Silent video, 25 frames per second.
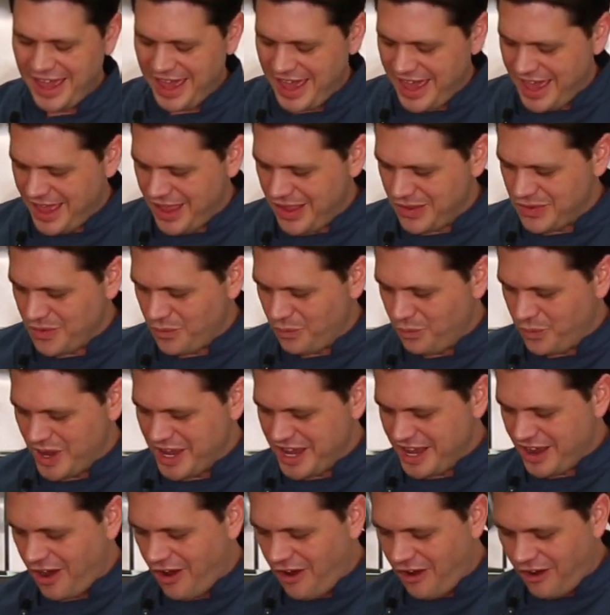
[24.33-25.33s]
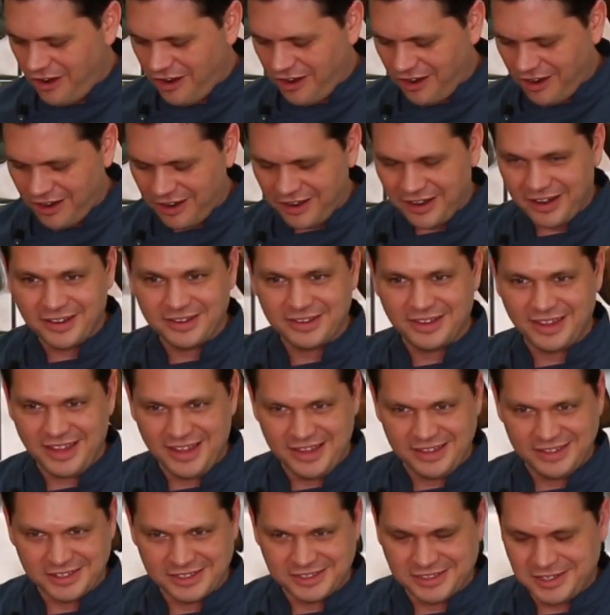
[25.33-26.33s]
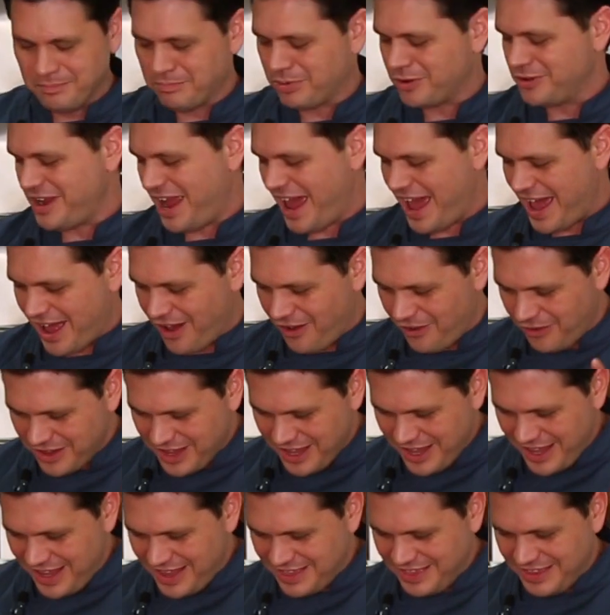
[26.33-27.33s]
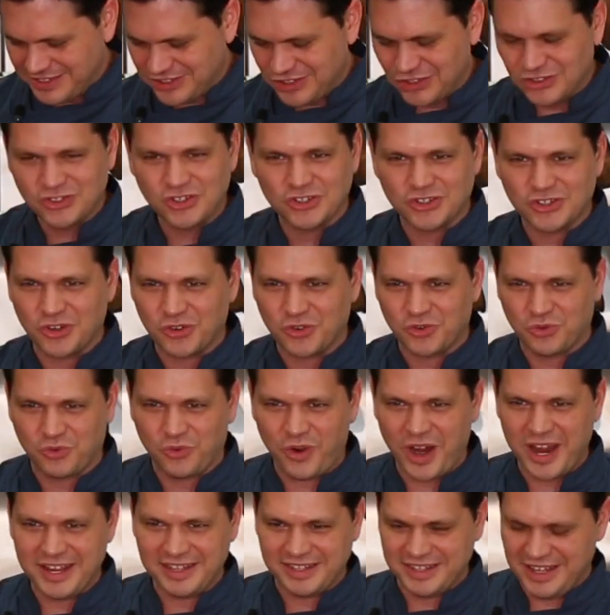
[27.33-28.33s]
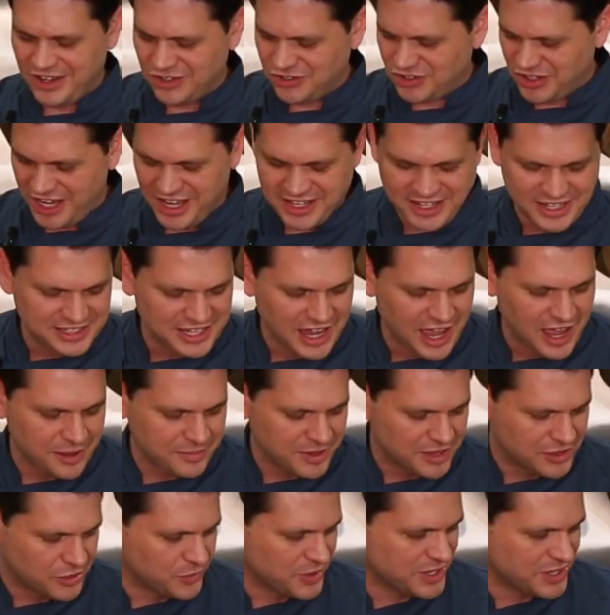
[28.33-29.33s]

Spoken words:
And we are in December now, and this is just a great dish anytime in